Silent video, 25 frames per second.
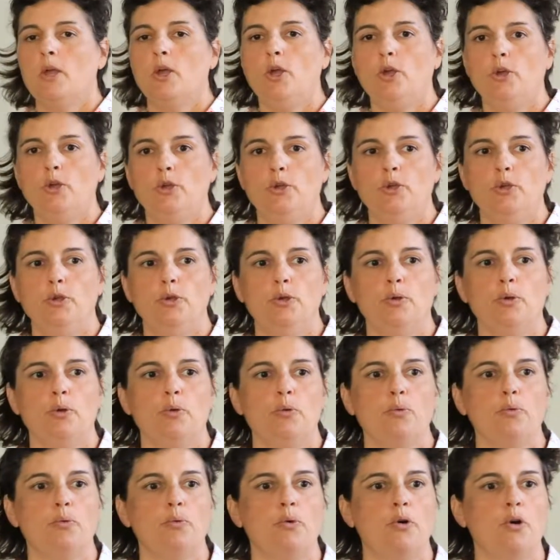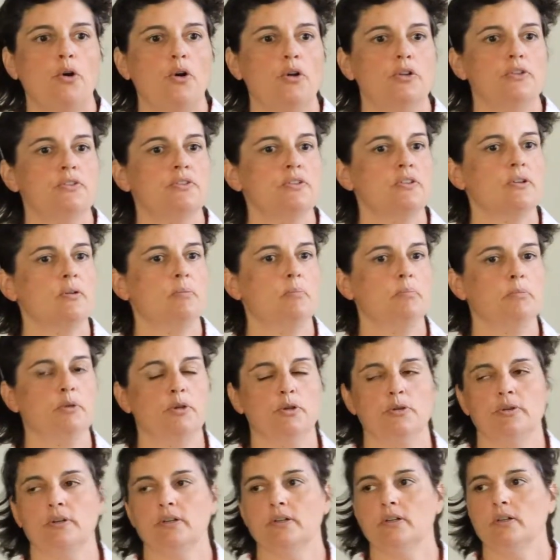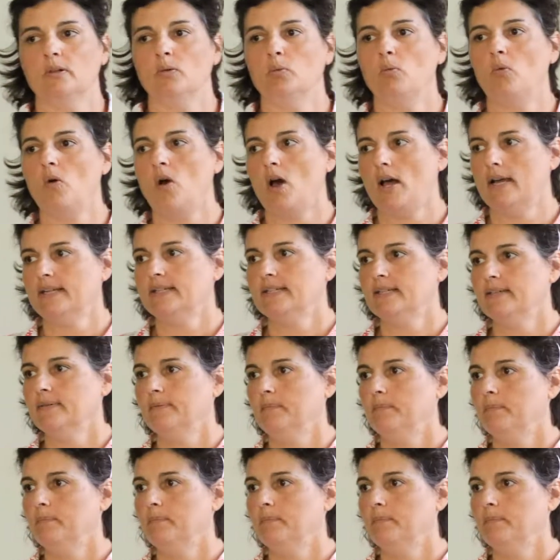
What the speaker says: Who was Muriel White?